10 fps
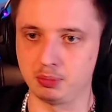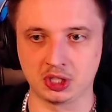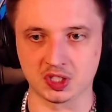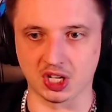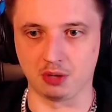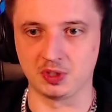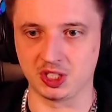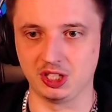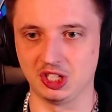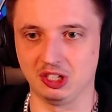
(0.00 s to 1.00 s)
because I
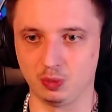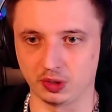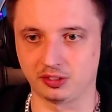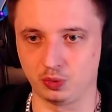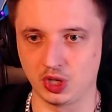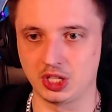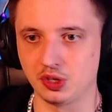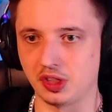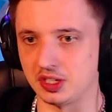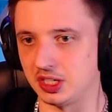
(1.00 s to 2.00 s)
obviously want really
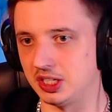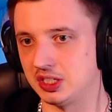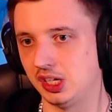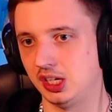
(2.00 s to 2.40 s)
good internet.